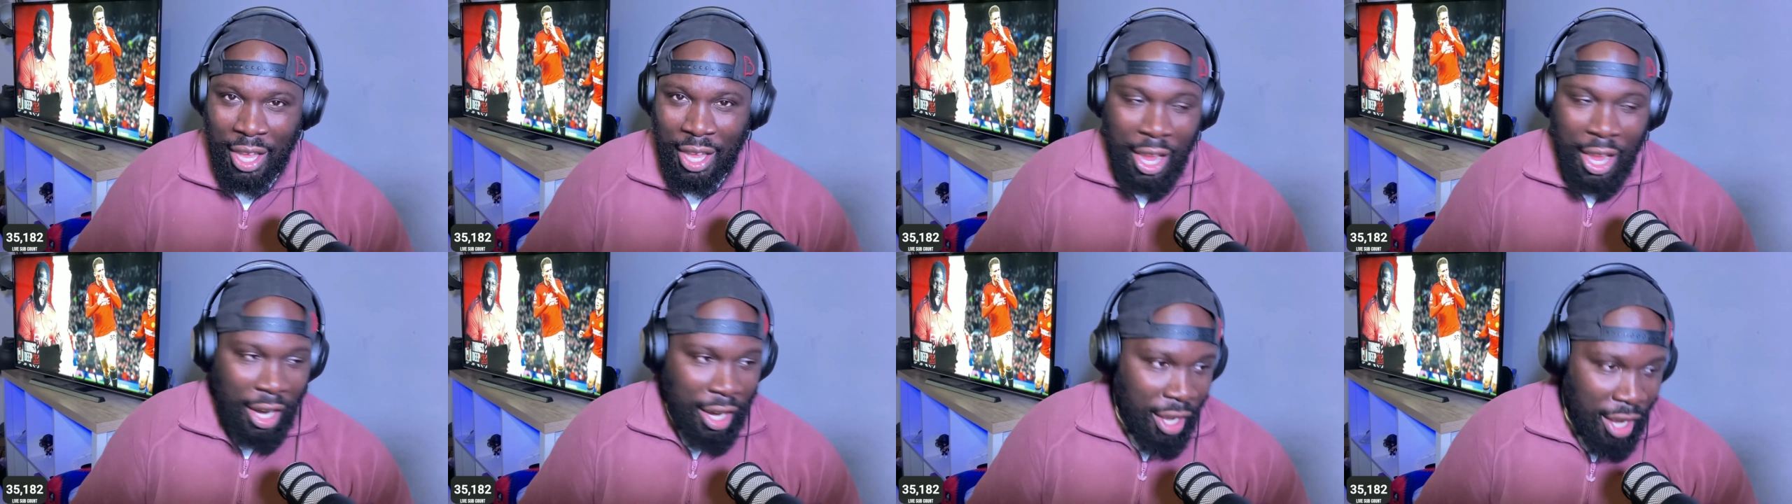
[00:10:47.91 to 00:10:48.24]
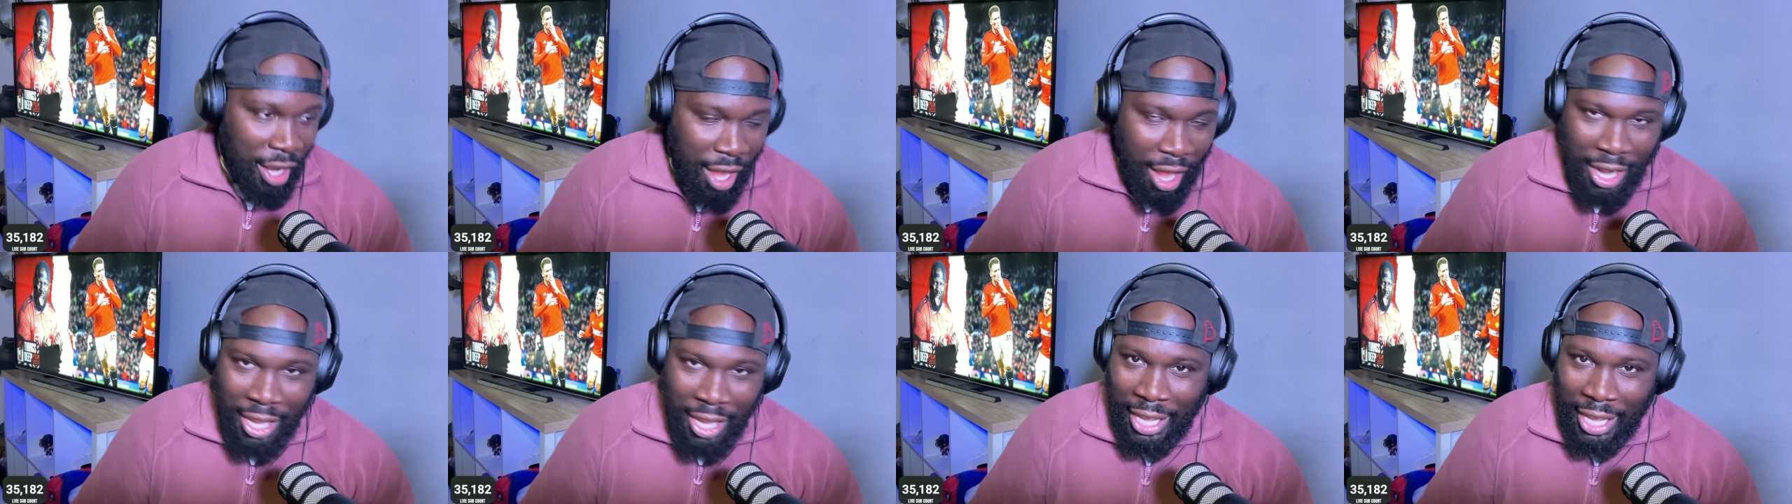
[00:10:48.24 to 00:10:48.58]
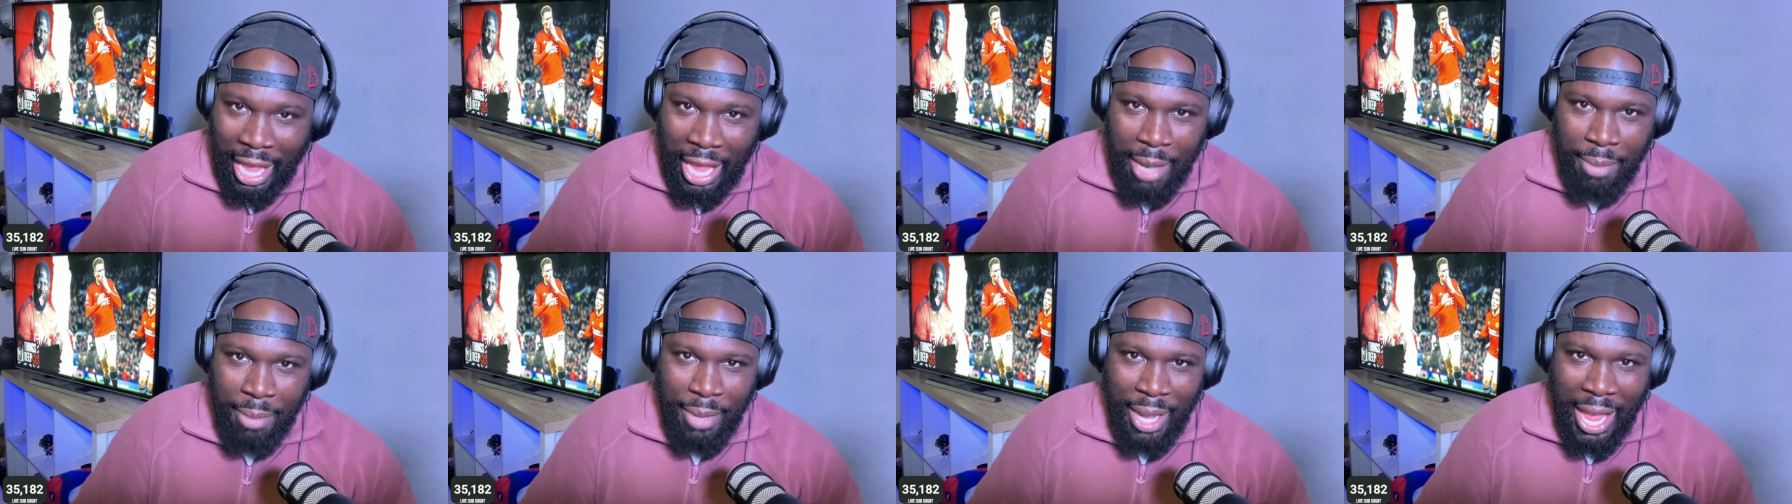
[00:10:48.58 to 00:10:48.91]
Klarna
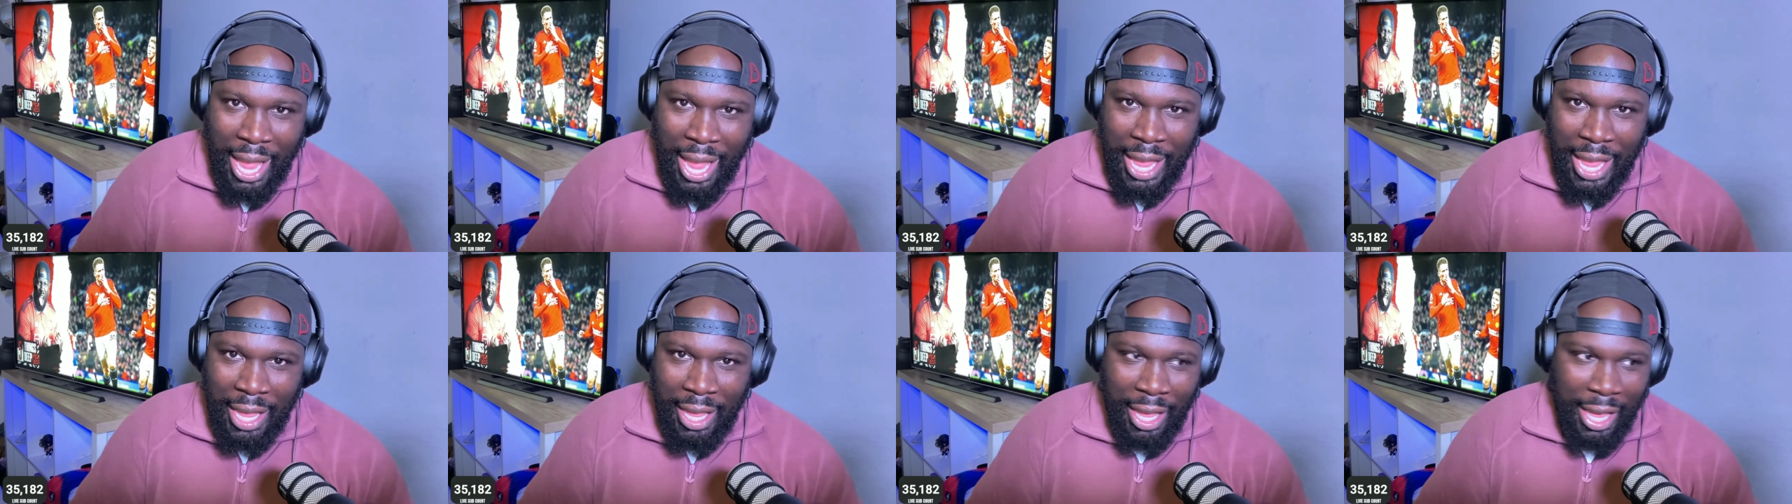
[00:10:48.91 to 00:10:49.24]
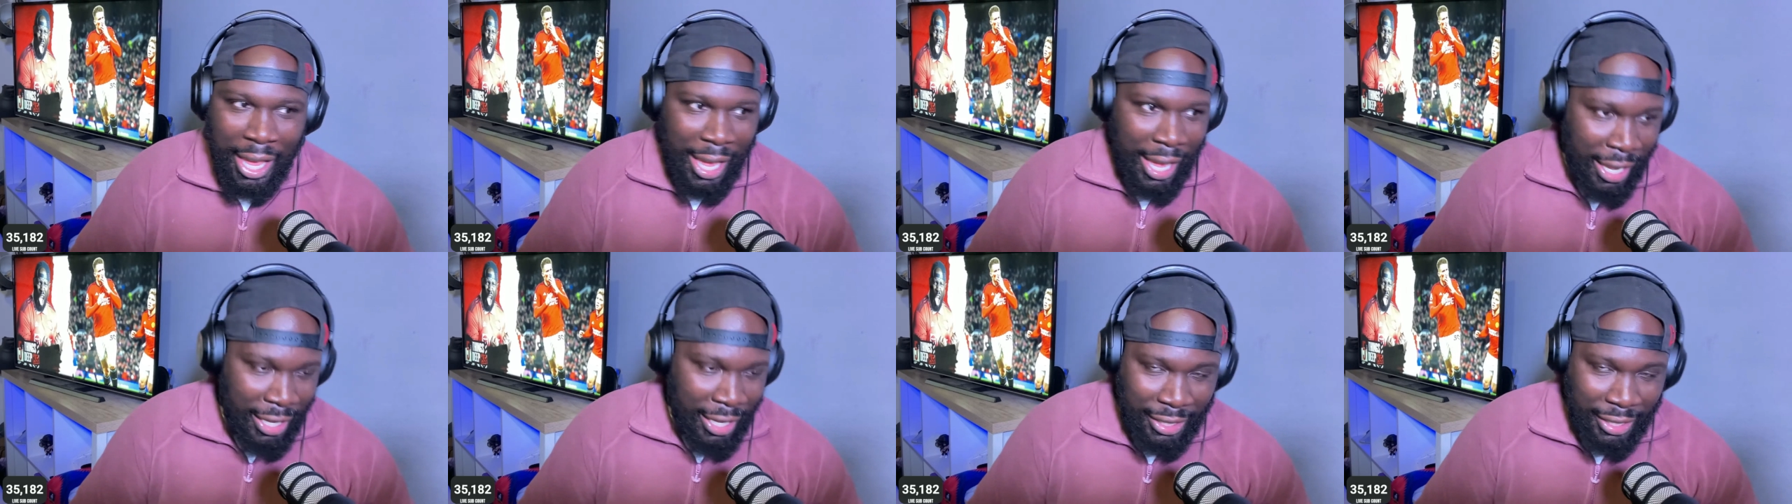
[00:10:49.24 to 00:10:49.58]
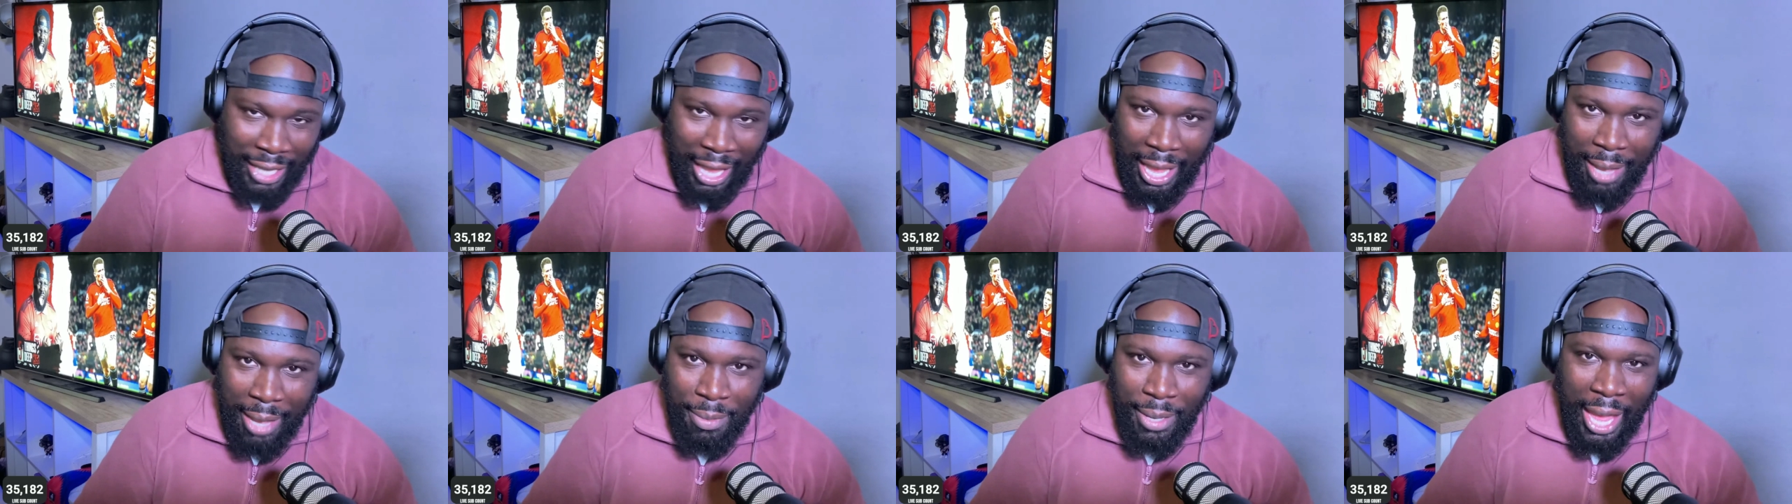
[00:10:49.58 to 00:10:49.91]
came late. His
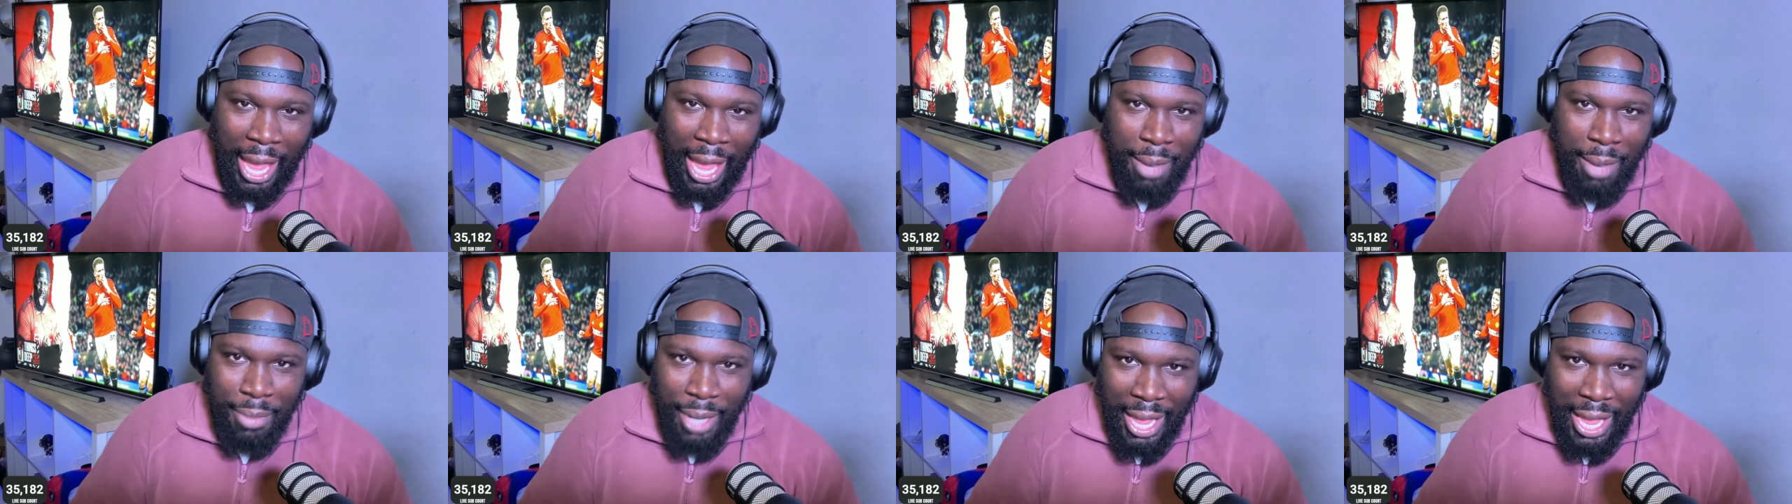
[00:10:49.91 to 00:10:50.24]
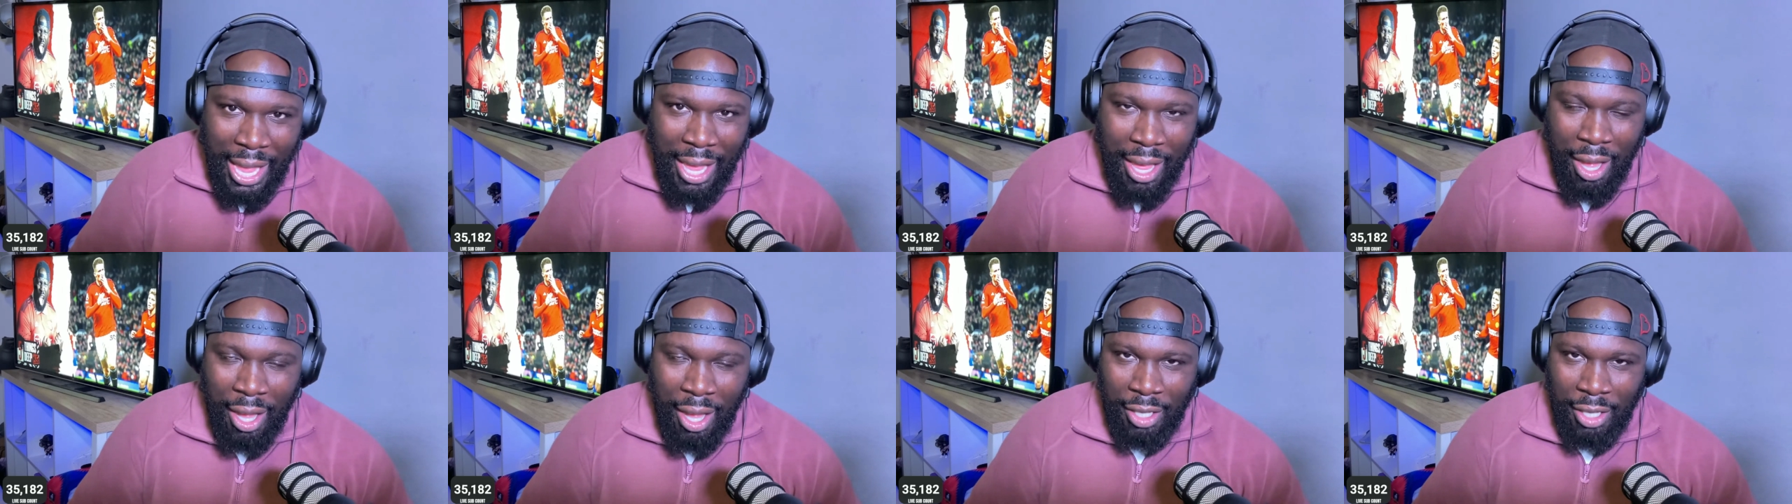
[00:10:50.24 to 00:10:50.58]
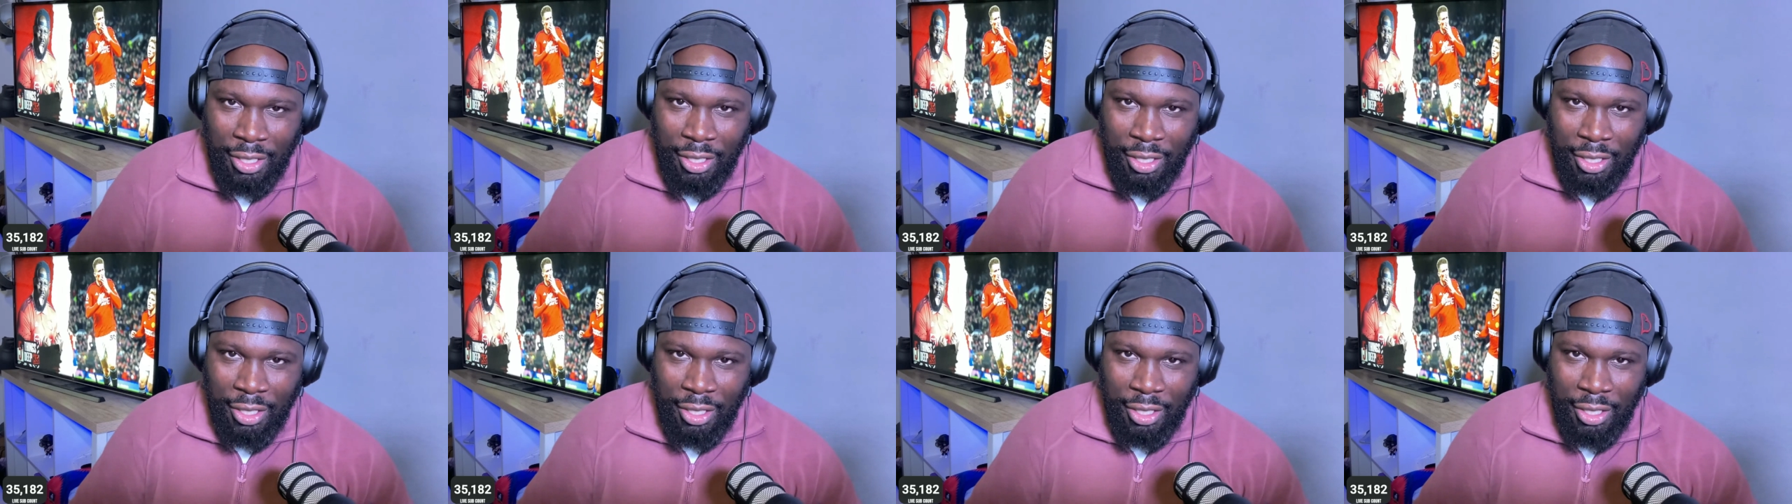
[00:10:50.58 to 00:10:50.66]
game came later.